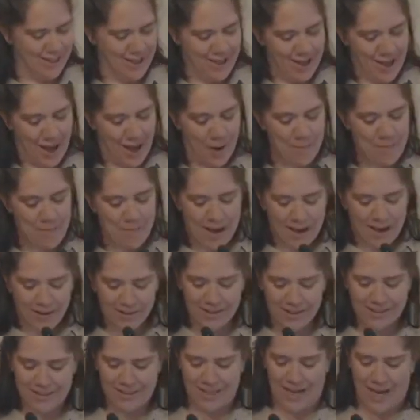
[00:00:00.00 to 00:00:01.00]
about
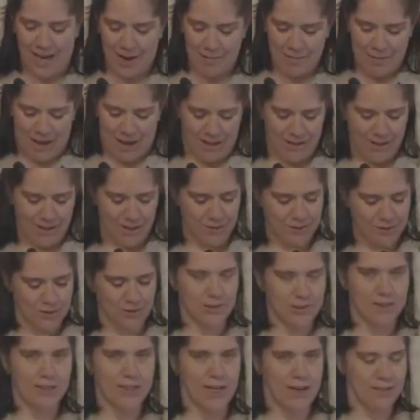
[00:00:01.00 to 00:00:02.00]
the time Matthew was
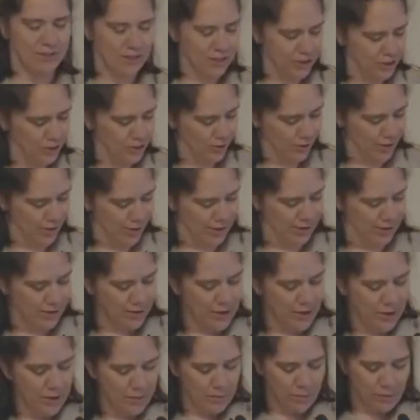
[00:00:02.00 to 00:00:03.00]
old enough to join,
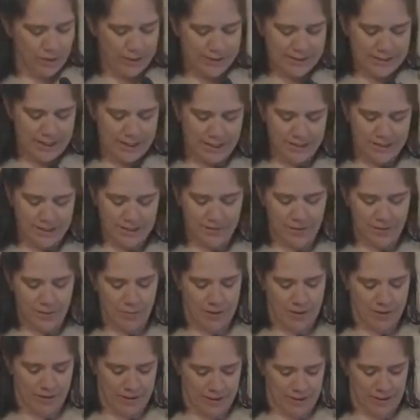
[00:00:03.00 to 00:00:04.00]
Boy Scouts of
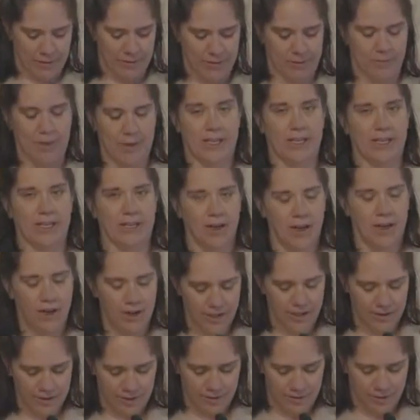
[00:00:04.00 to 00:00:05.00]
America was making
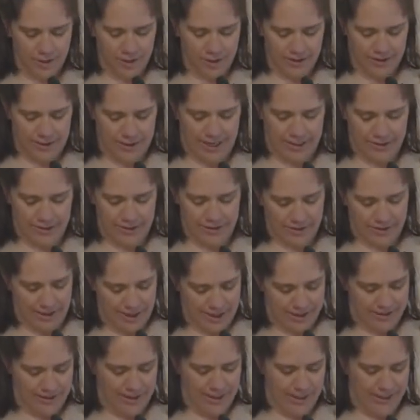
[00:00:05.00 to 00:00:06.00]
all the wrong national
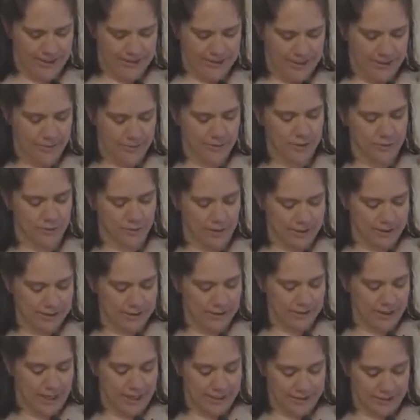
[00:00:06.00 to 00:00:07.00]
headlines as
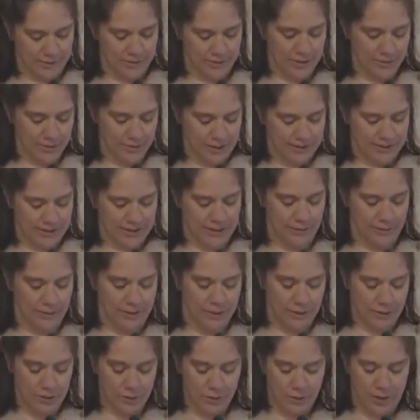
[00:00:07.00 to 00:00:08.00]
it was wrestling
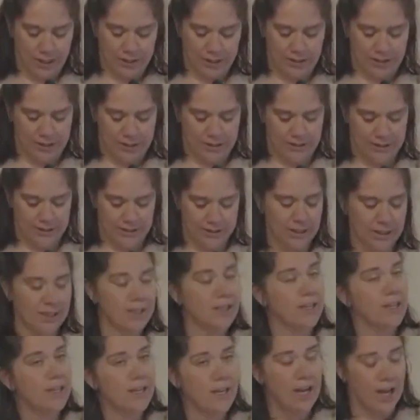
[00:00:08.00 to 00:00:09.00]
with new questions
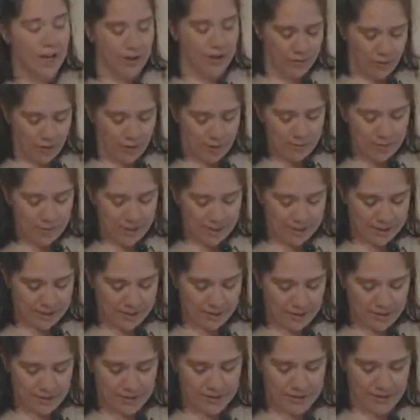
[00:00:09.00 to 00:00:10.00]
of what being
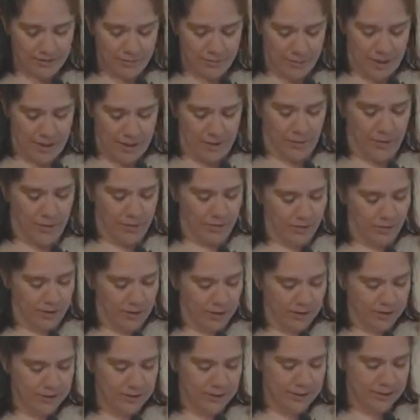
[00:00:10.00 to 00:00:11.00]
inclusive meant with
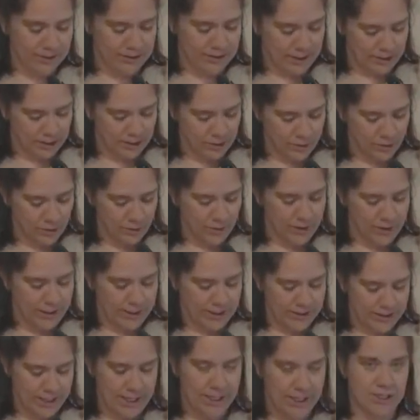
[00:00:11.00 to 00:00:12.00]
regards to sexual
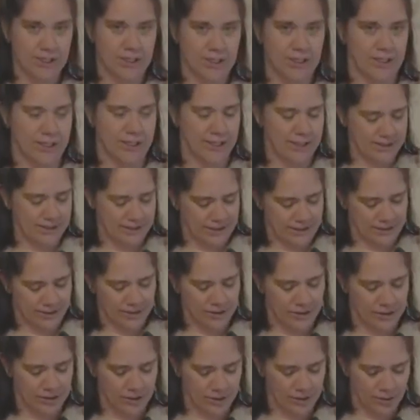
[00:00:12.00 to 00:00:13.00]
orientation in a
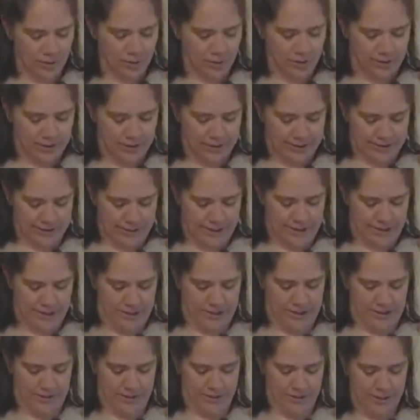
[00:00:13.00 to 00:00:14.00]
single-gender
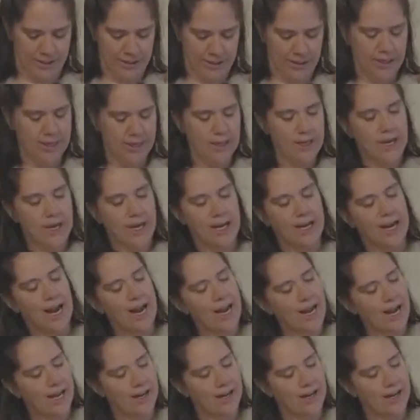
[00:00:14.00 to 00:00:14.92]
organization. And I had